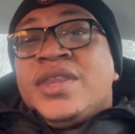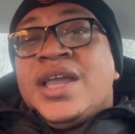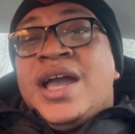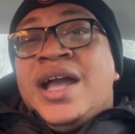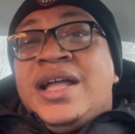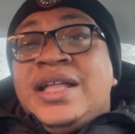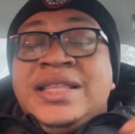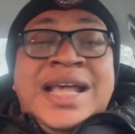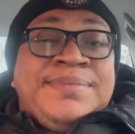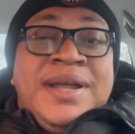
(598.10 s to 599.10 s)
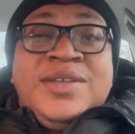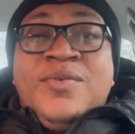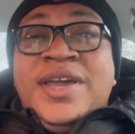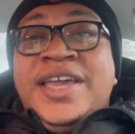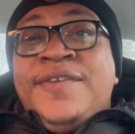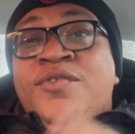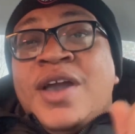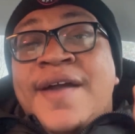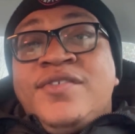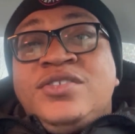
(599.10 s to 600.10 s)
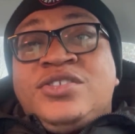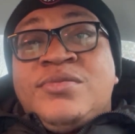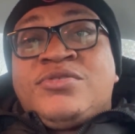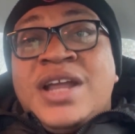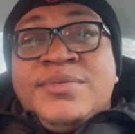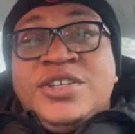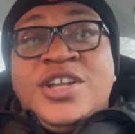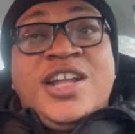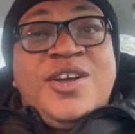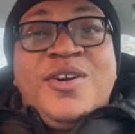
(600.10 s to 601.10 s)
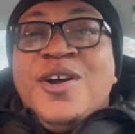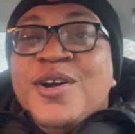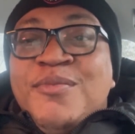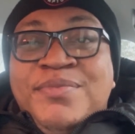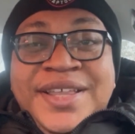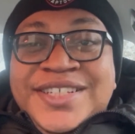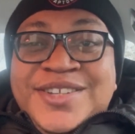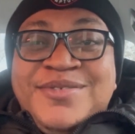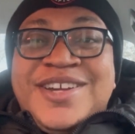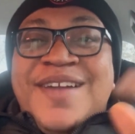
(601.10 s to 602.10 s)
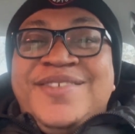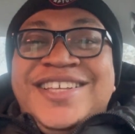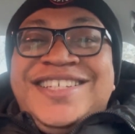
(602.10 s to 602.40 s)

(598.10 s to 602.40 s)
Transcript: That's, by the way, if you haven't subscribed to the channel, please subscribe to the